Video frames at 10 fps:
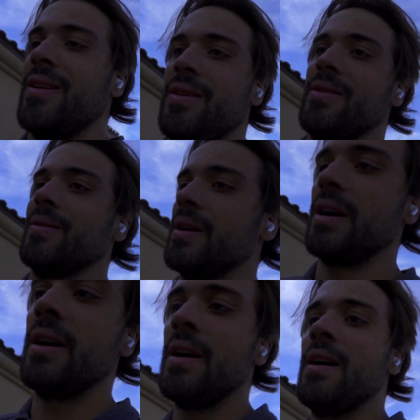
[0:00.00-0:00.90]
you do?
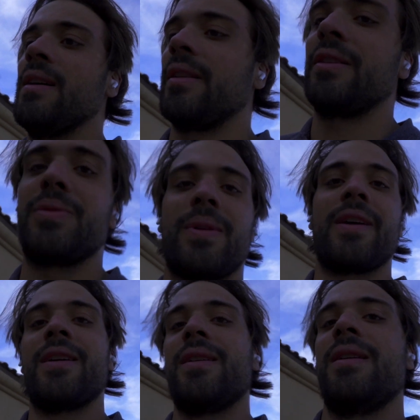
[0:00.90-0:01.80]
Things were
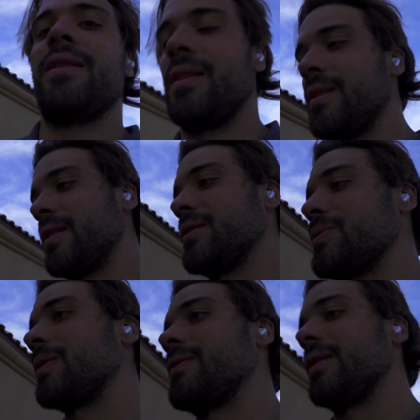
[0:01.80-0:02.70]
late. Things
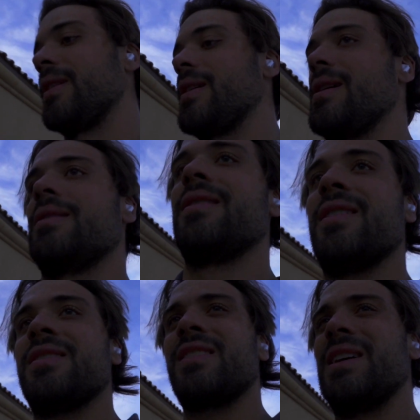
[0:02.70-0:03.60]
weren't really on
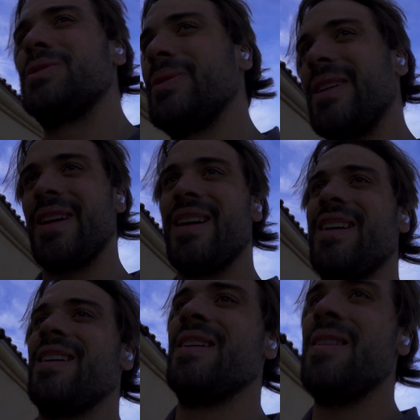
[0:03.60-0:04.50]
schedule today,
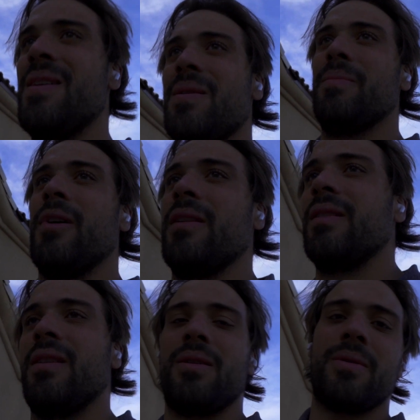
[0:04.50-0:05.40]
but
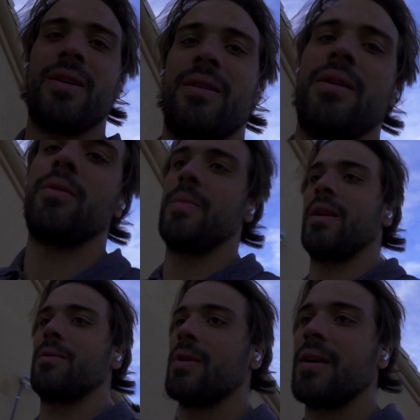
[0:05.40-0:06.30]
you know what? We made
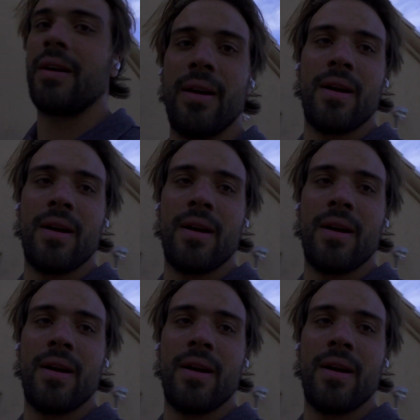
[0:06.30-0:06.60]
it work,